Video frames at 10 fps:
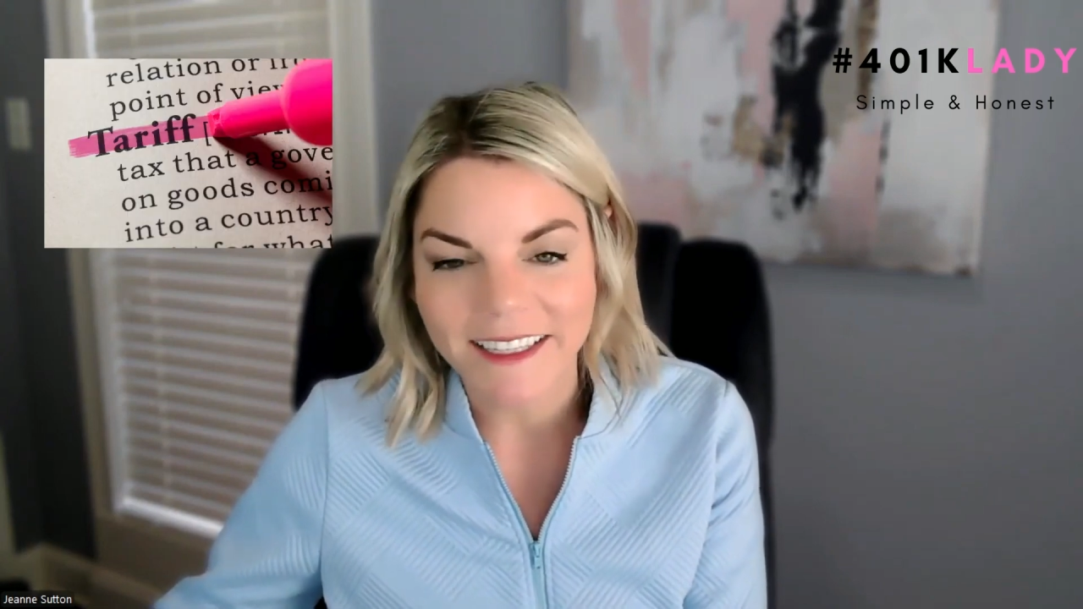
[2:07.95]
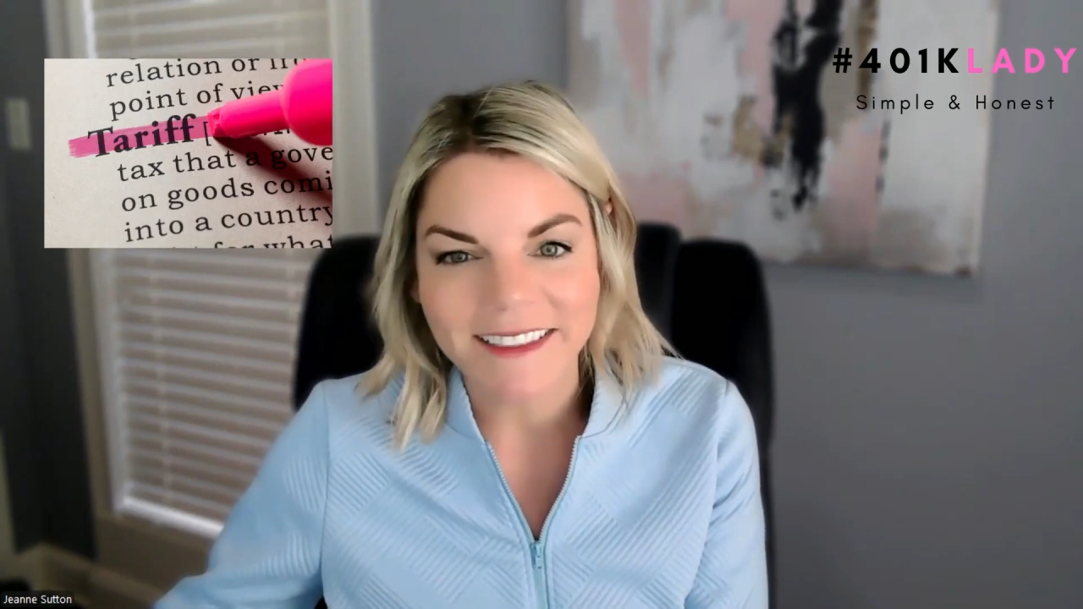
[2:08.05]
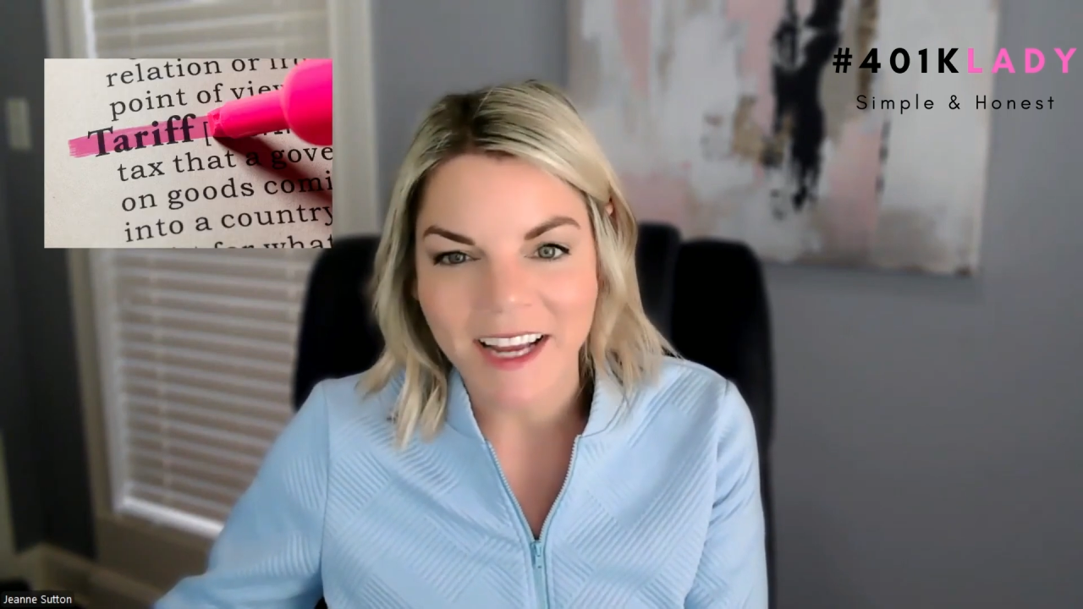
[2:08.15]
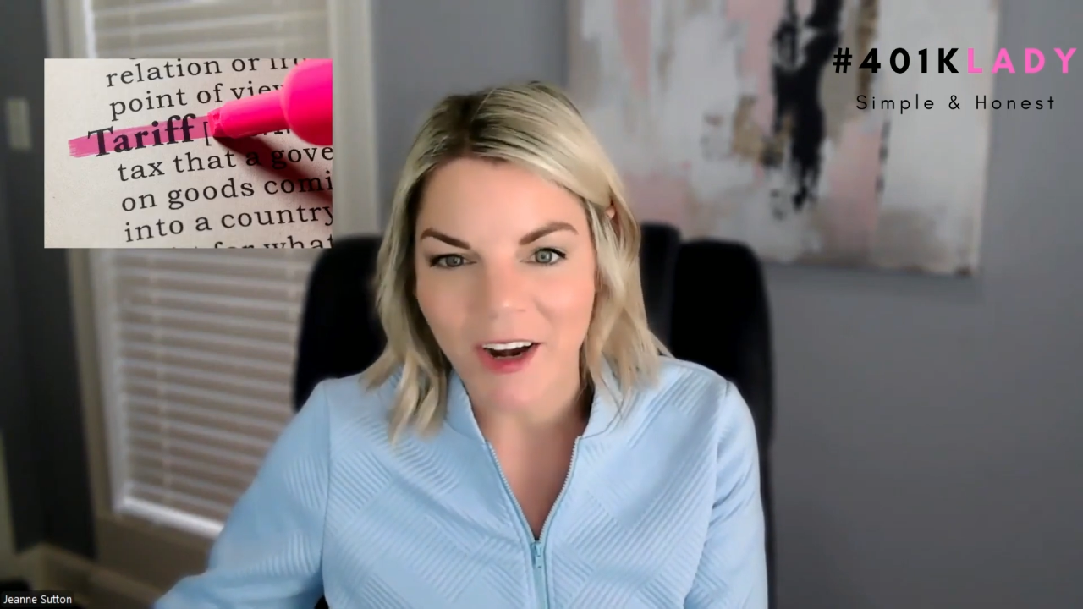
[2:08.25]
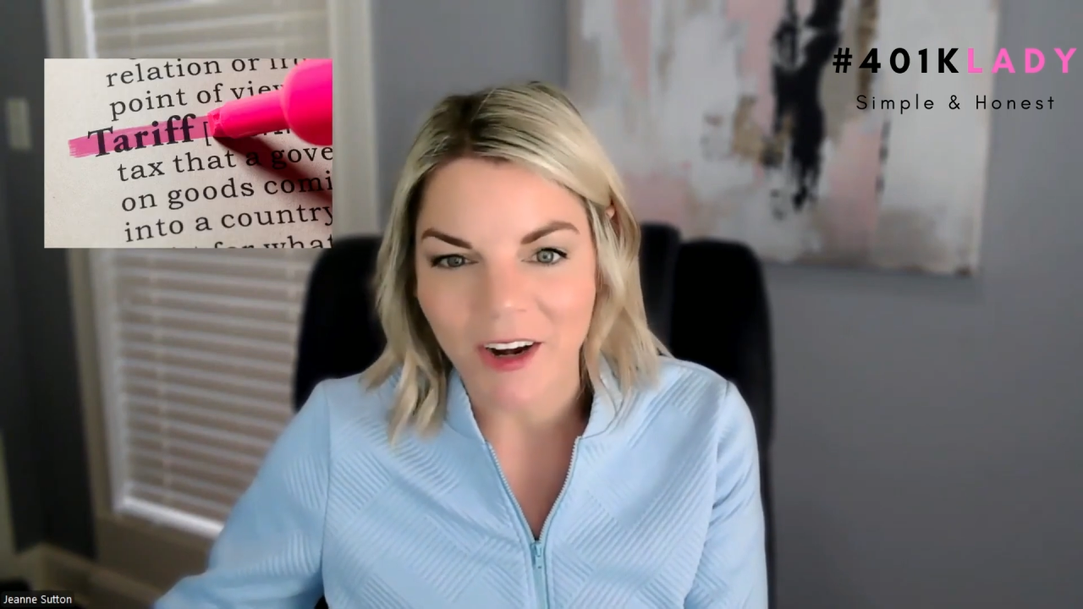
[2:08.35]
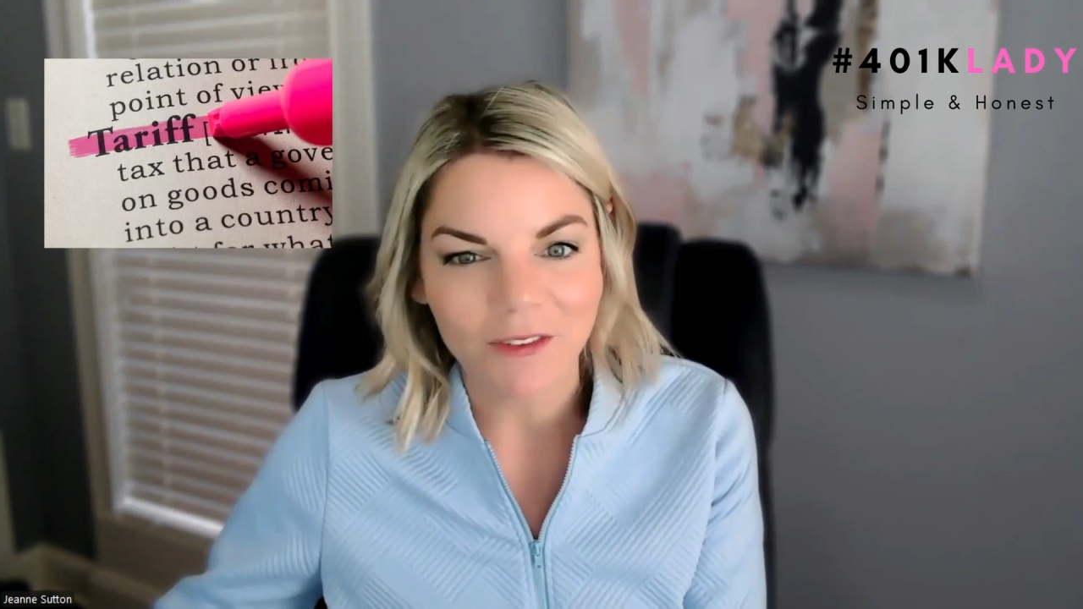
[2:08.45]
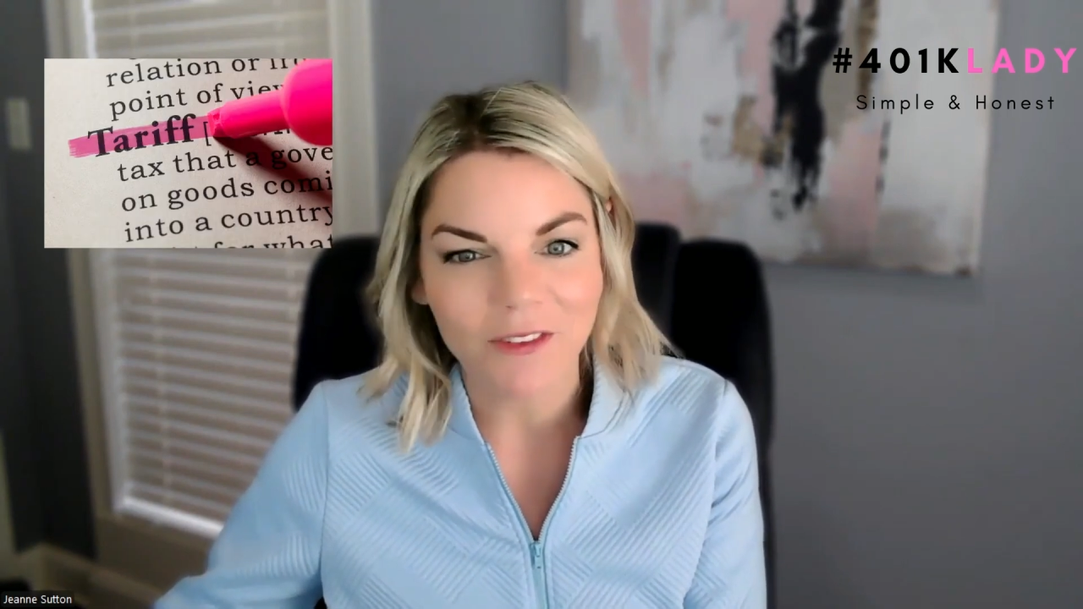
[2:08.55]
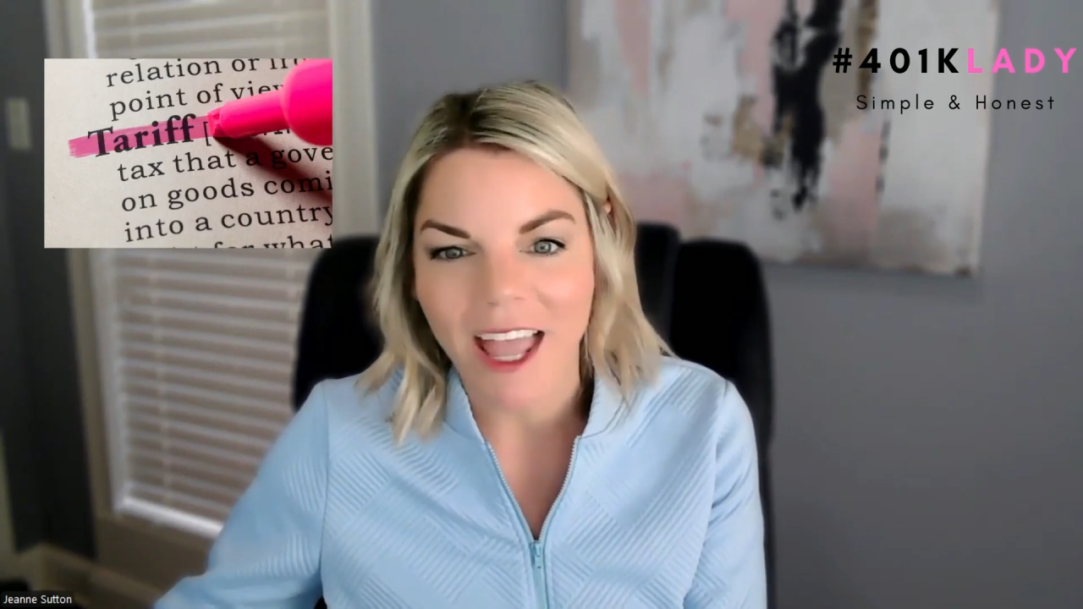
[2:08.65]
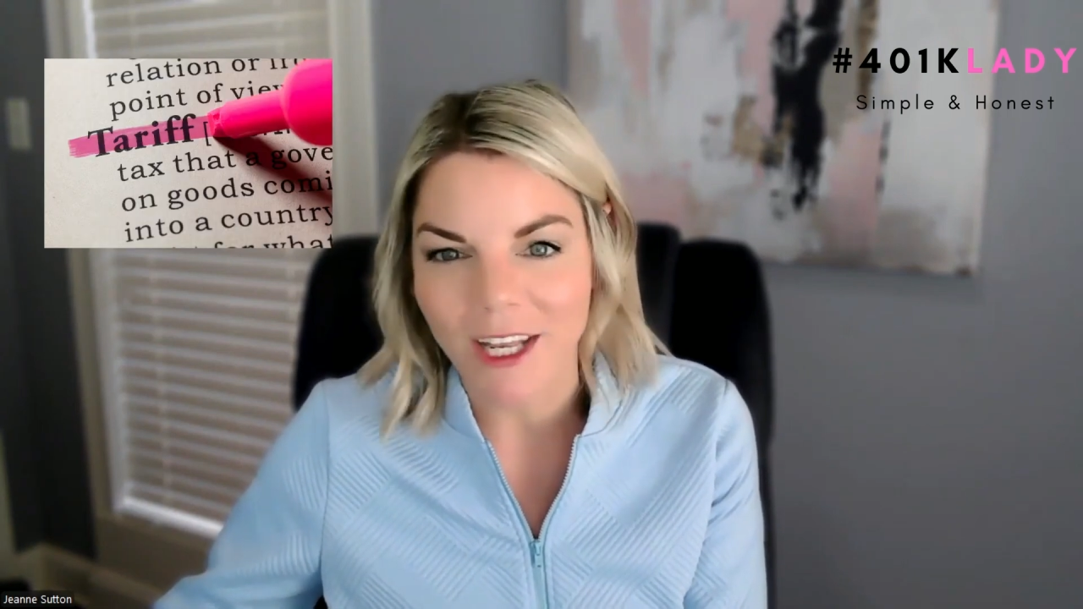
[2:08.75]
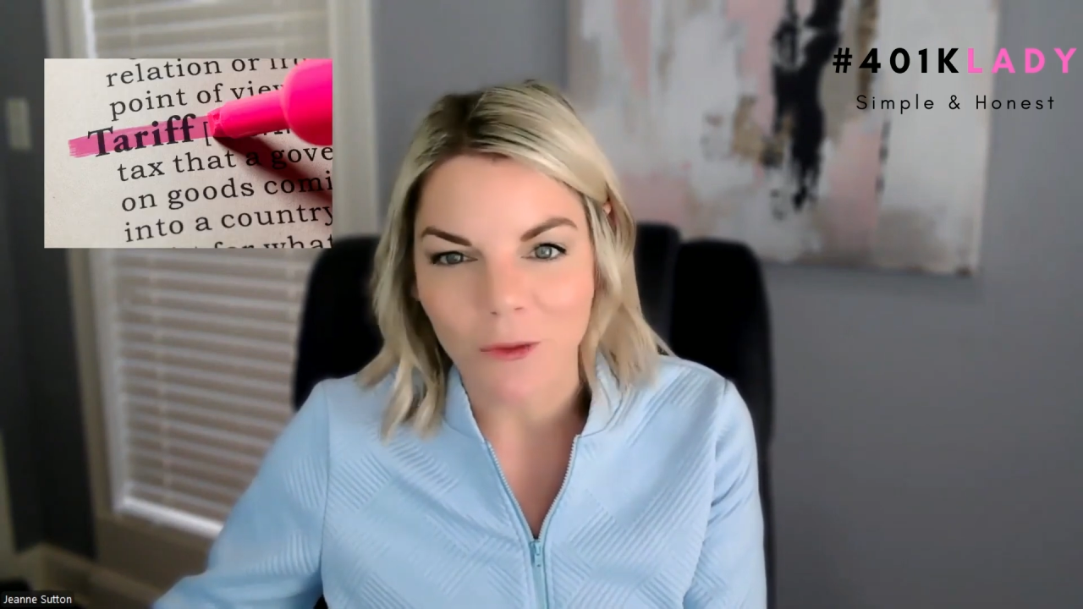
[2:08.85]
a tariff
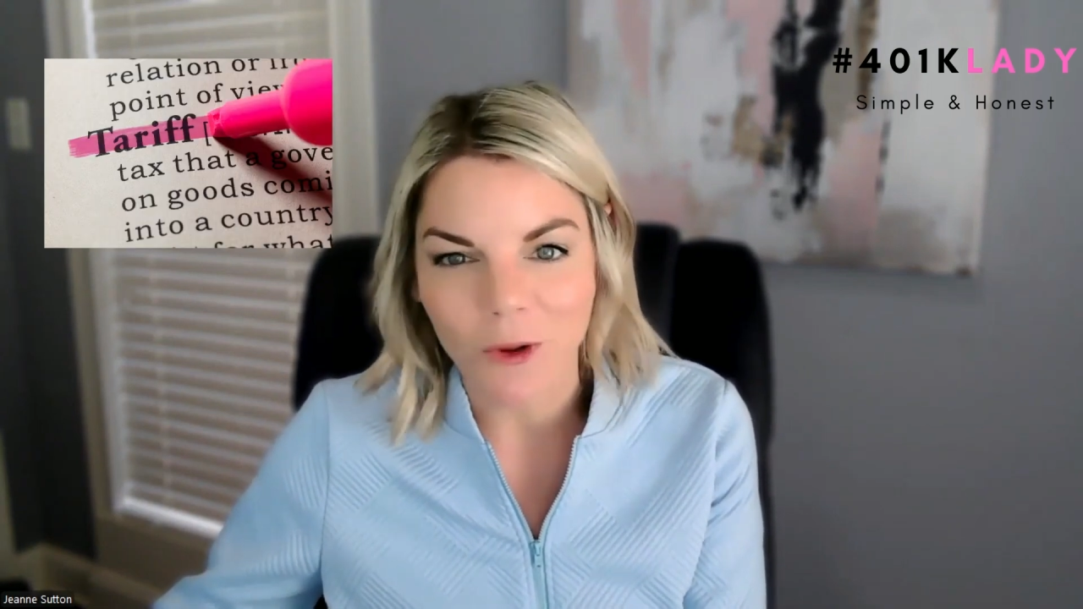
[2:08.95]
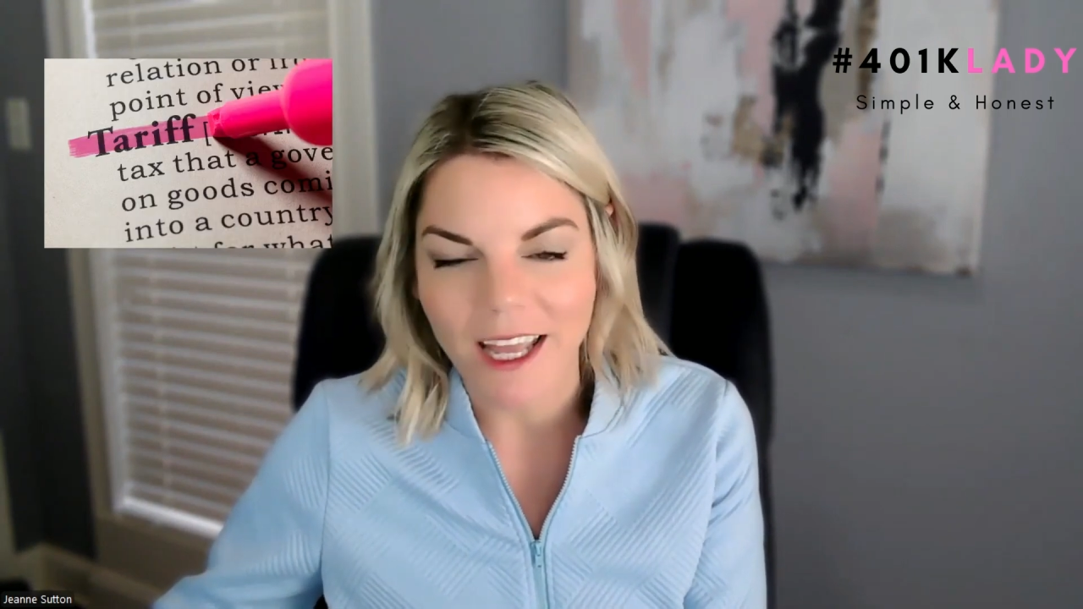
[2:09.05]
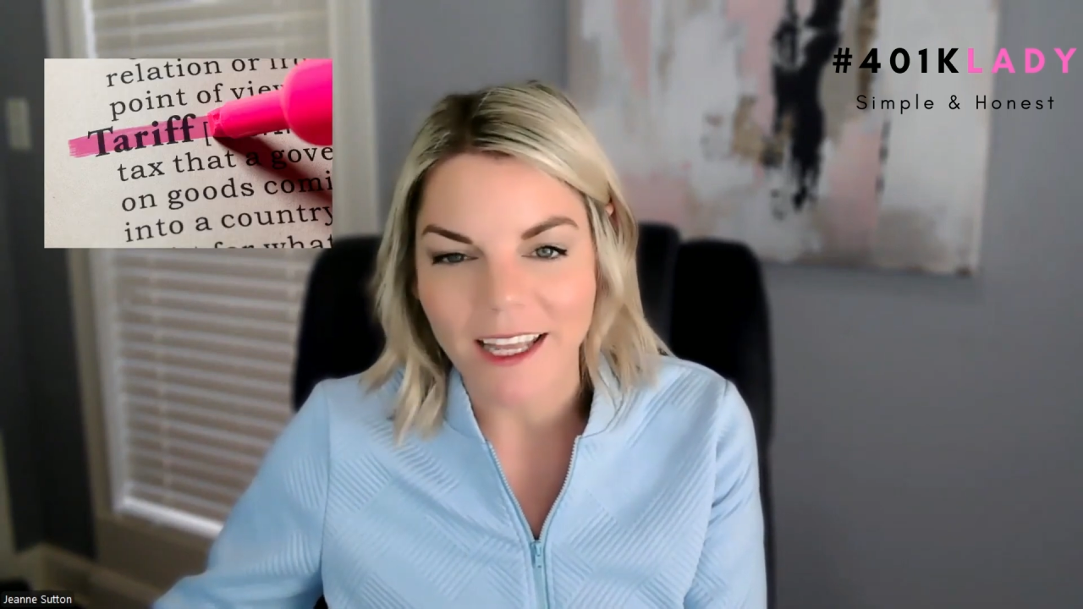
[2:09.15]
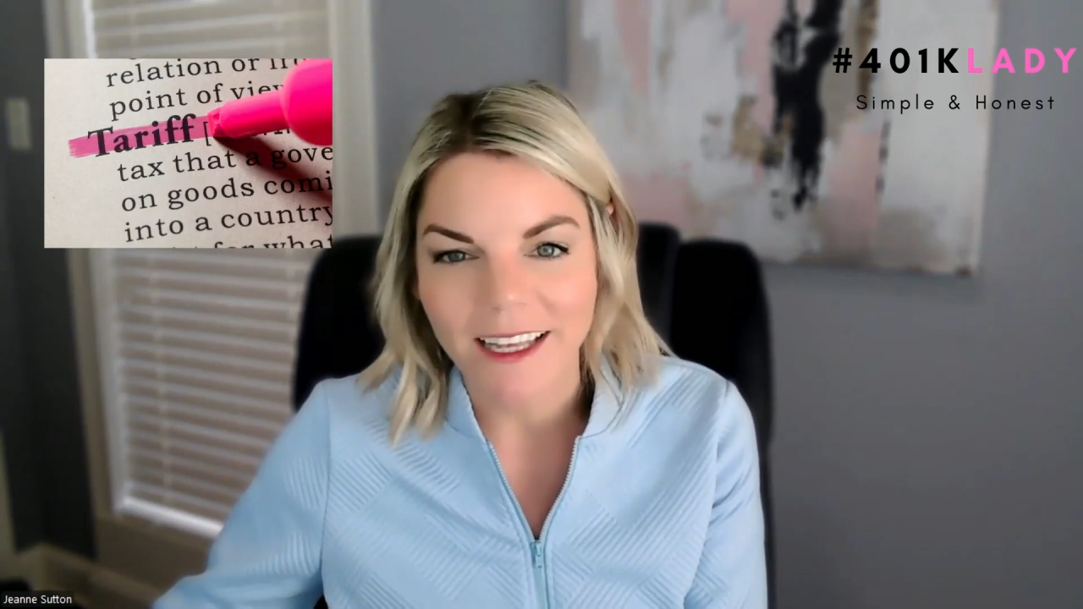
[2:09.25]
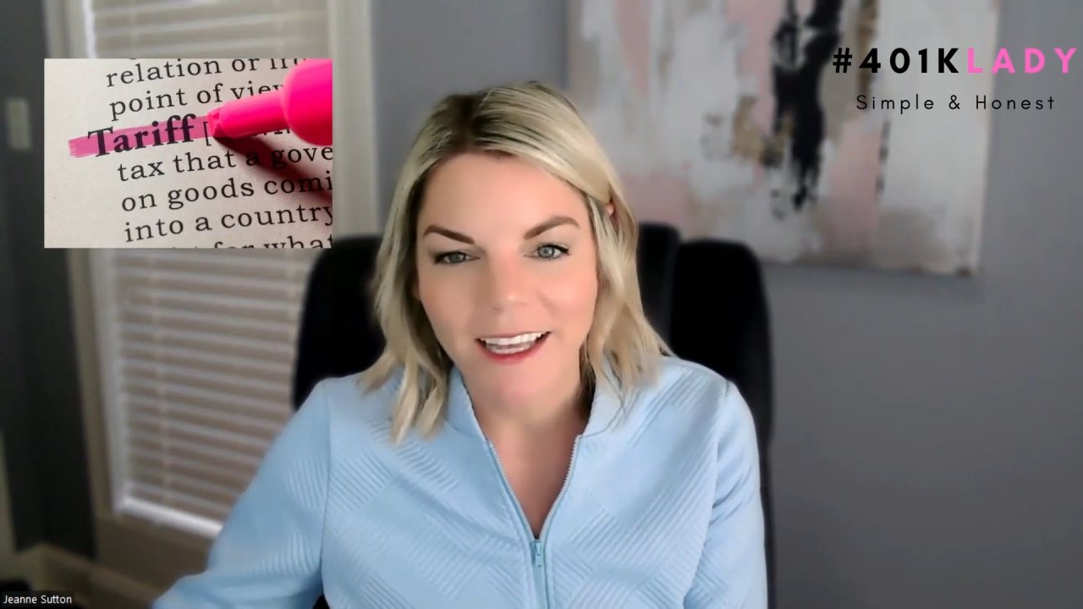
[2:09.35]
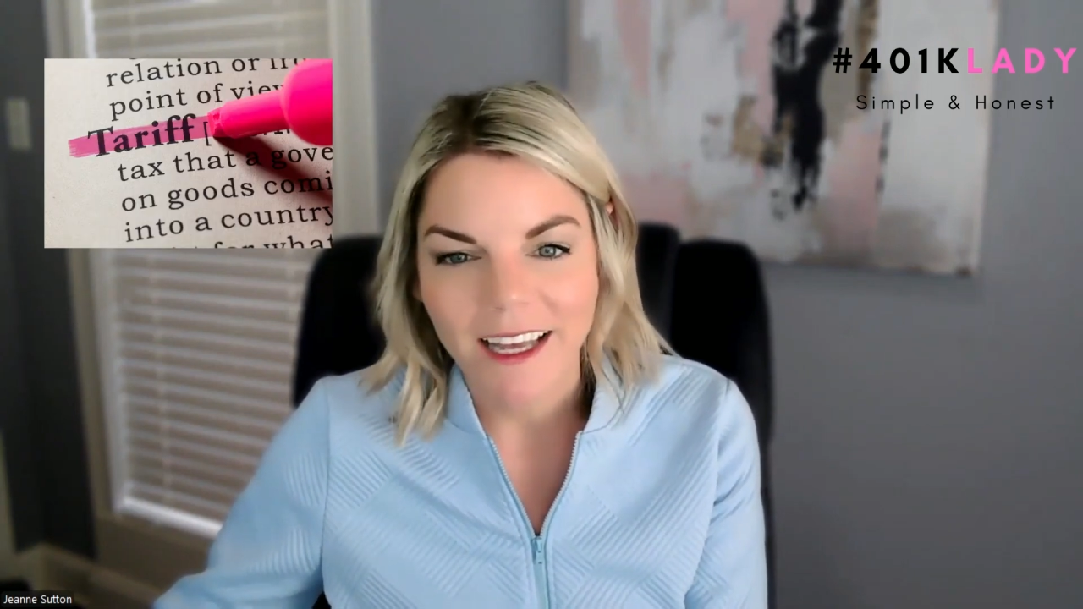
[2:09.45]
anyway?